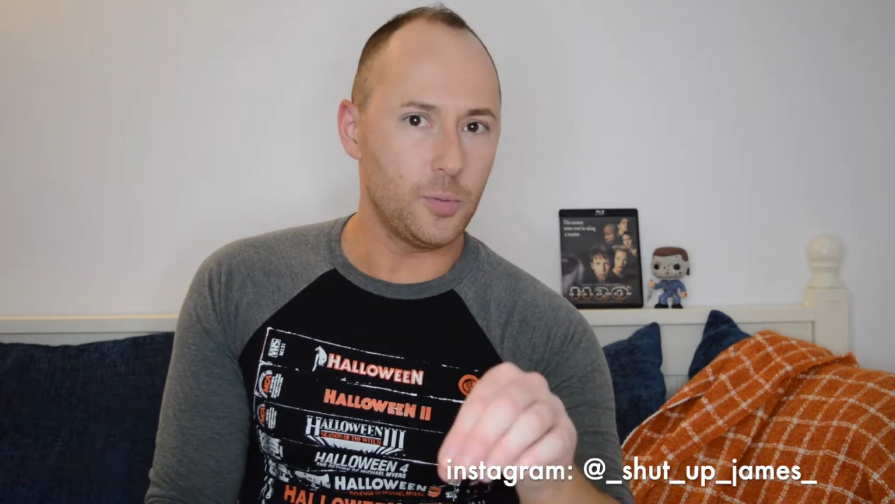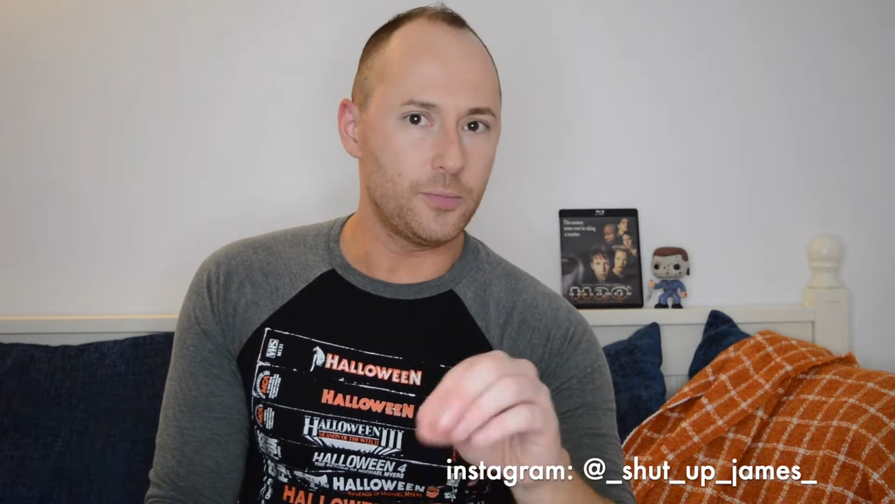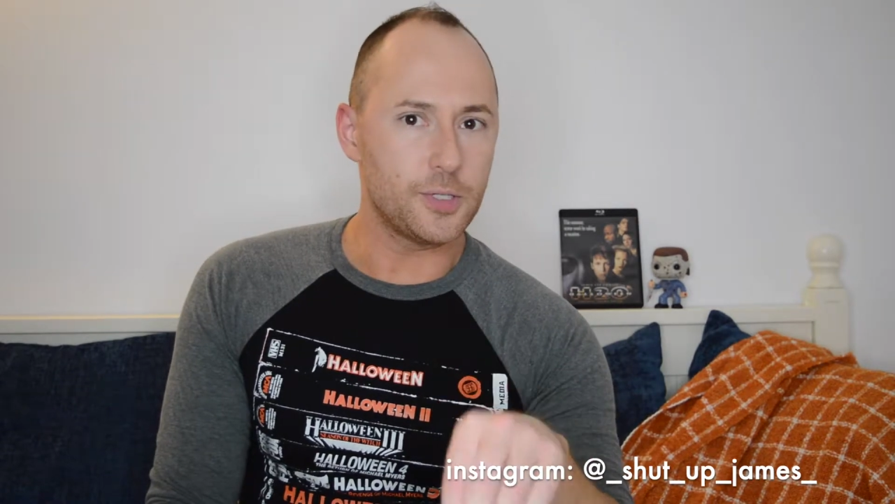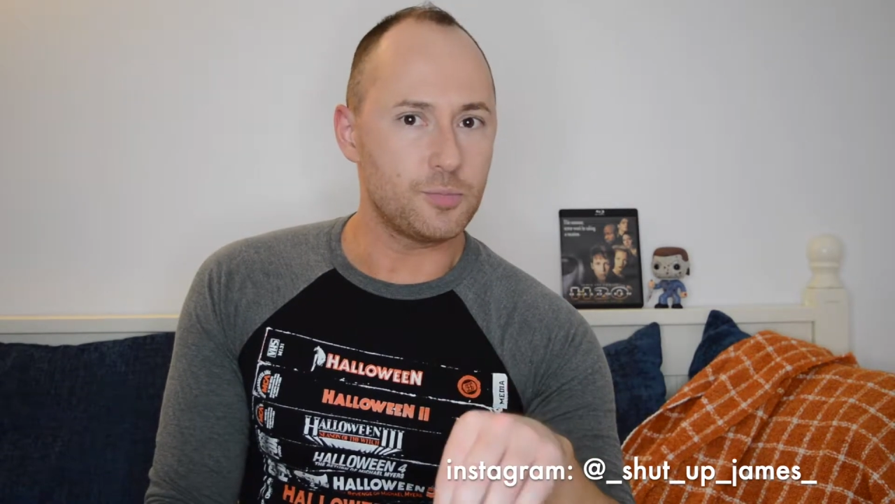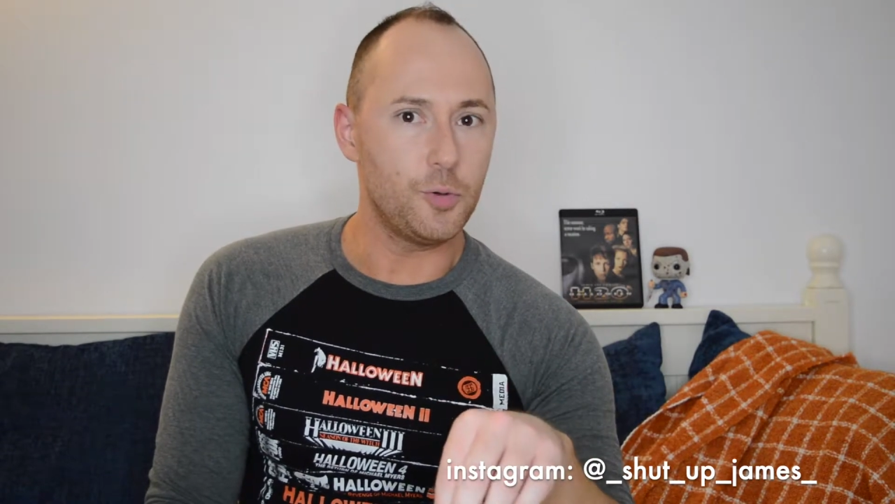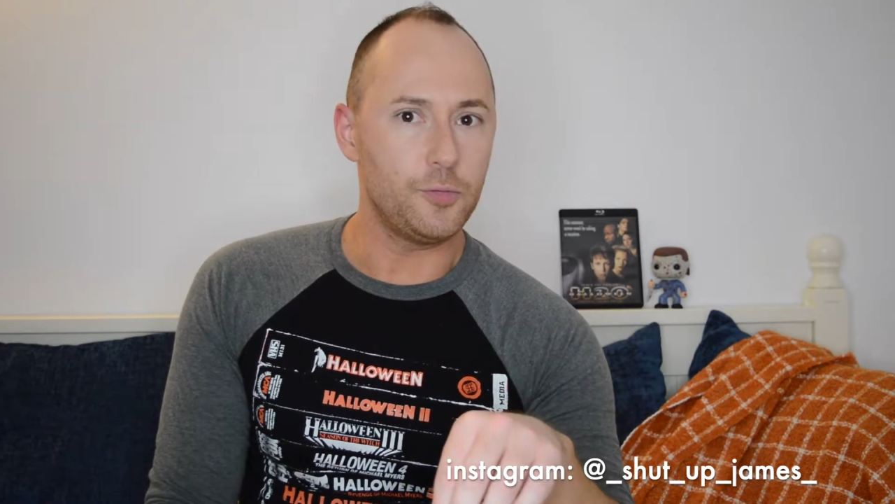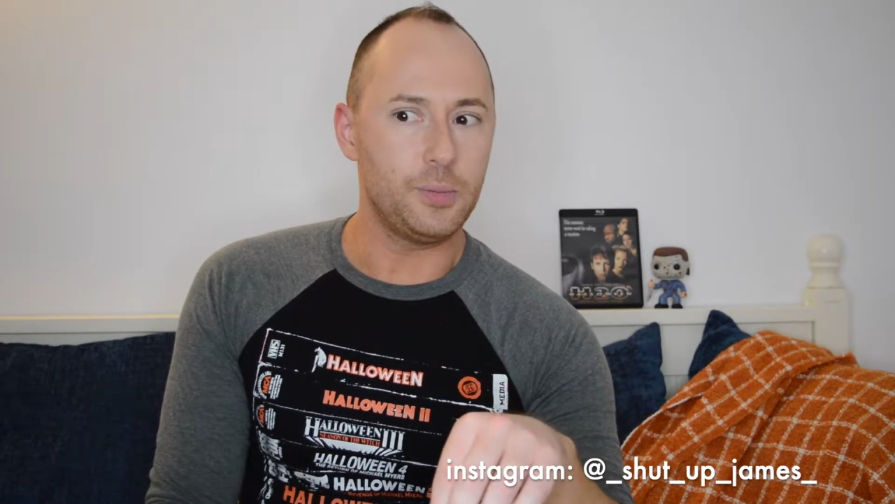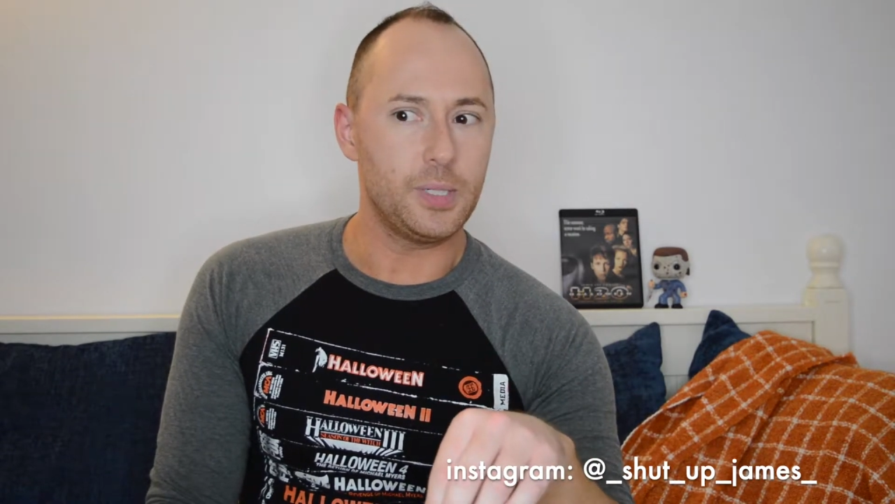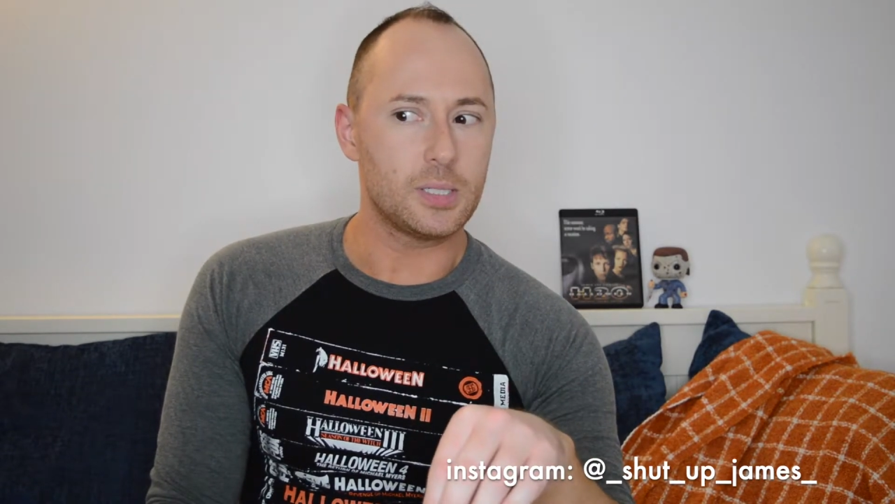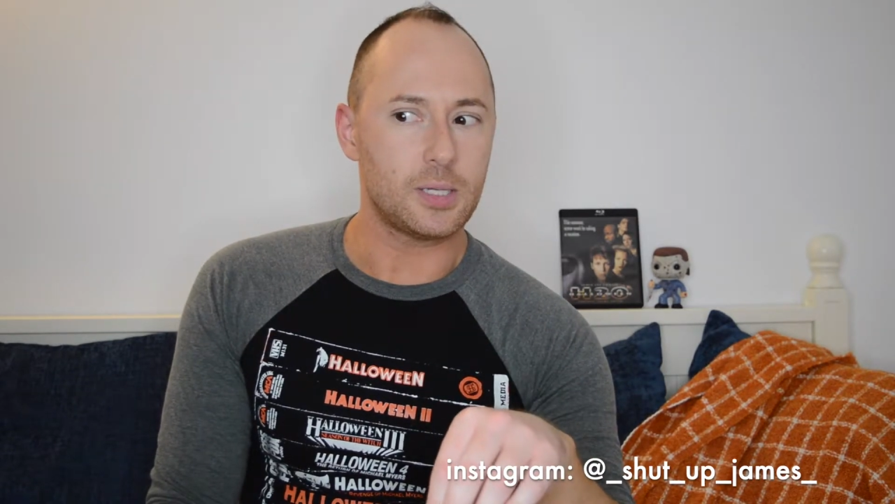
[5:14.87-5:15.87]
of this movie
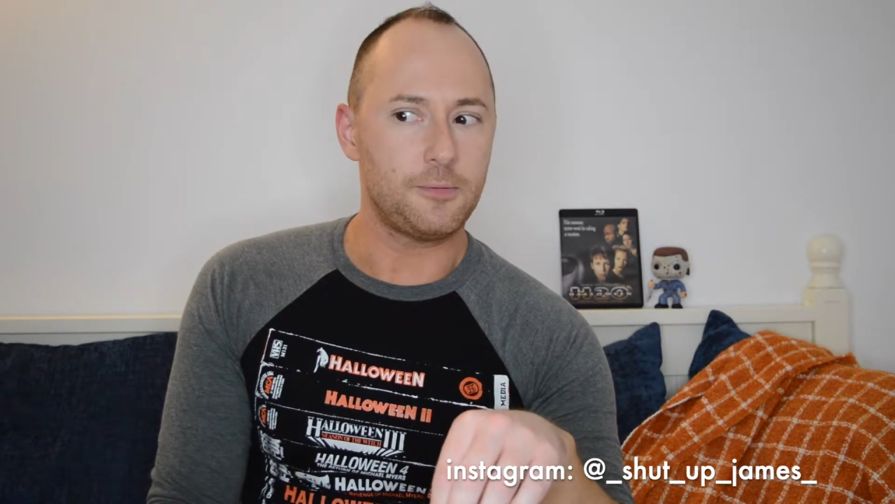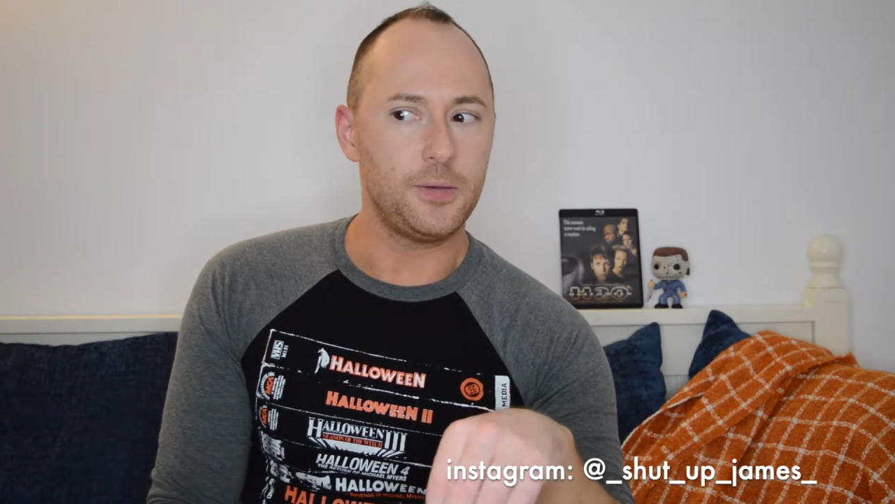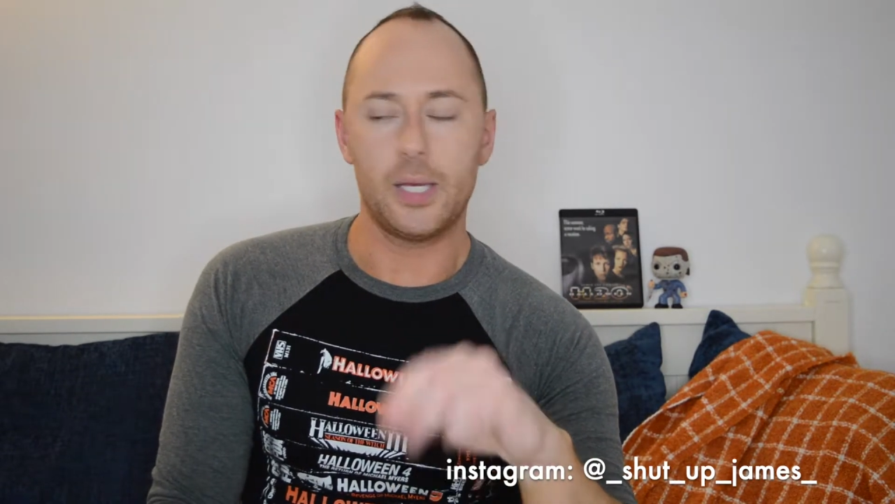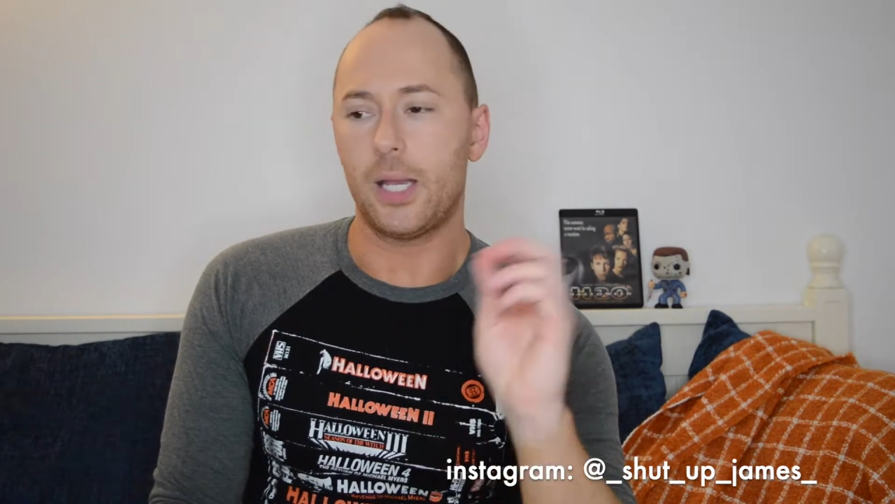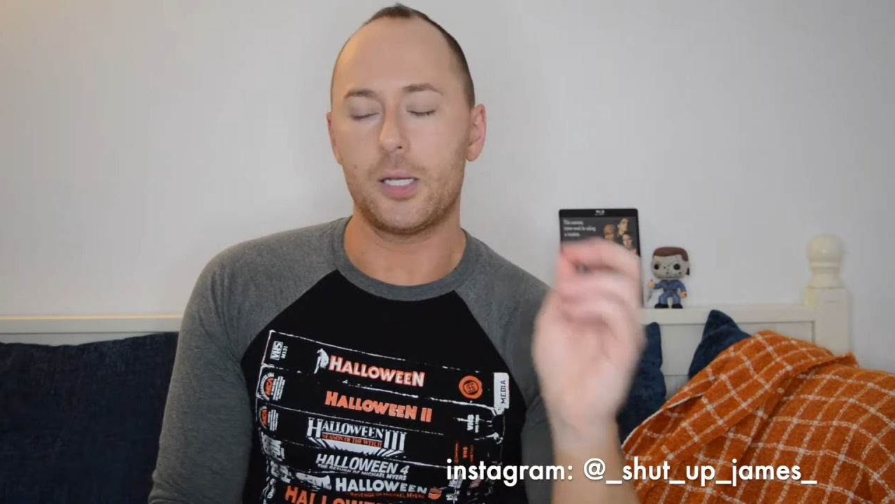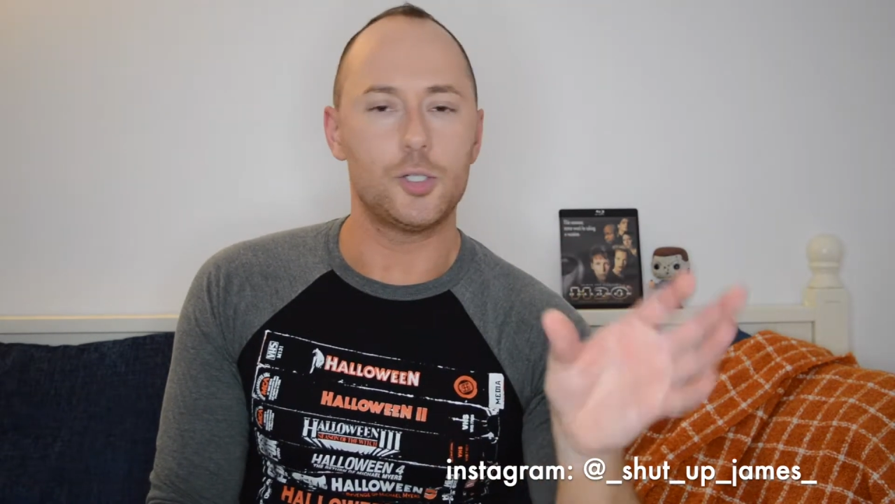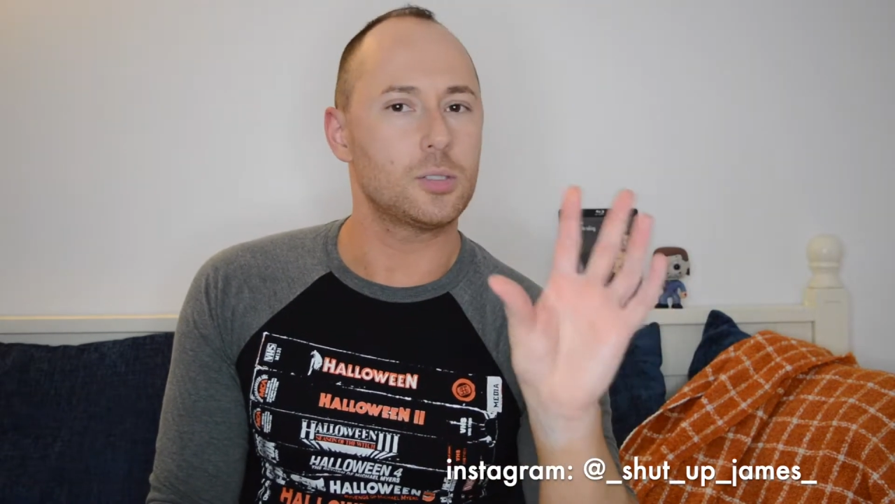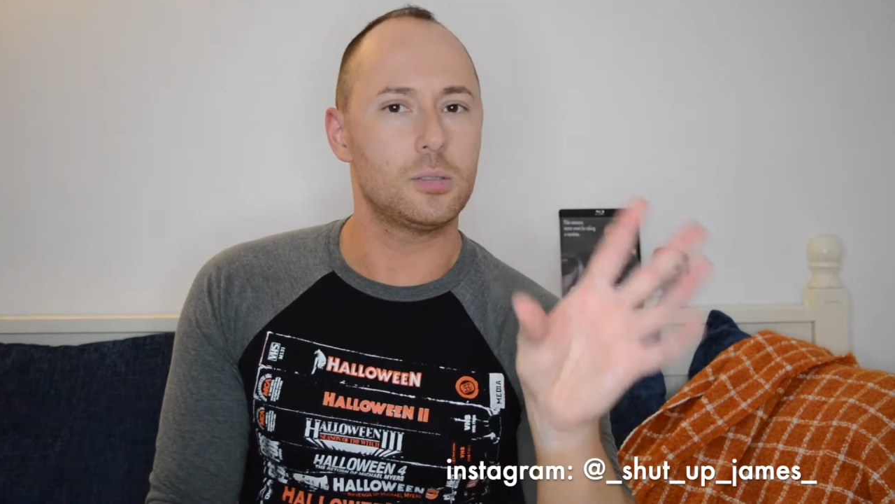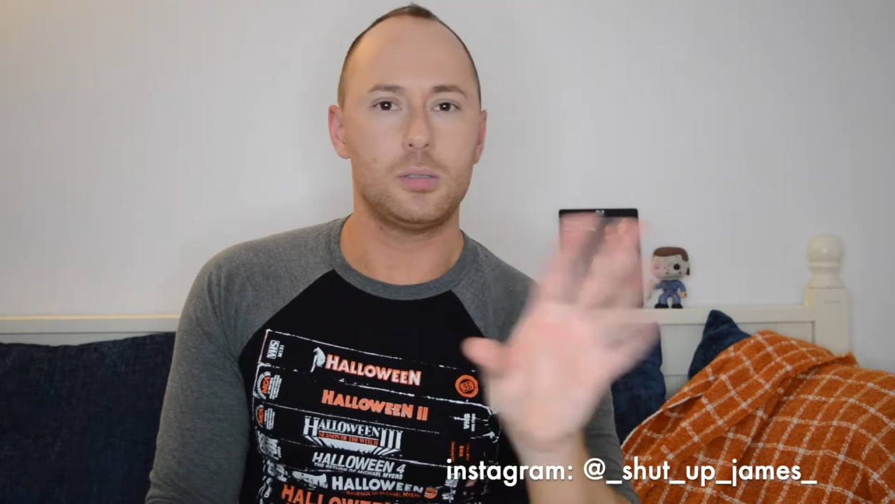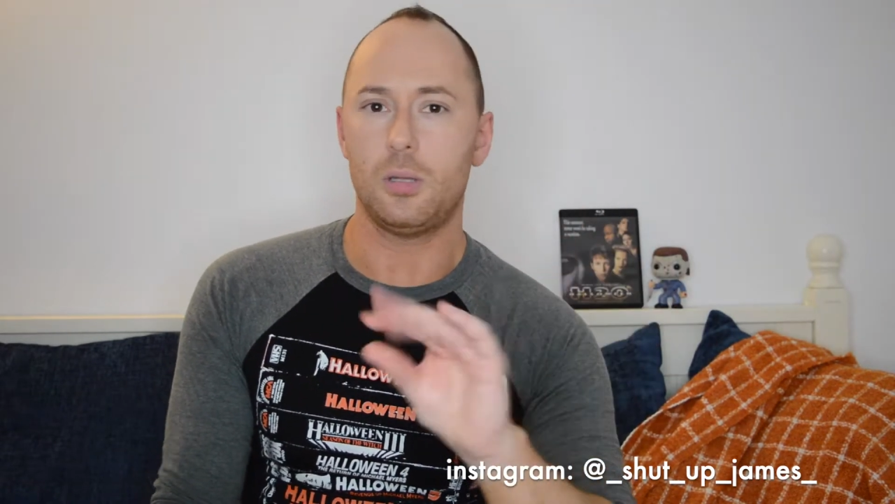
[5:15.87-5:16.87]
because I feel like I could just,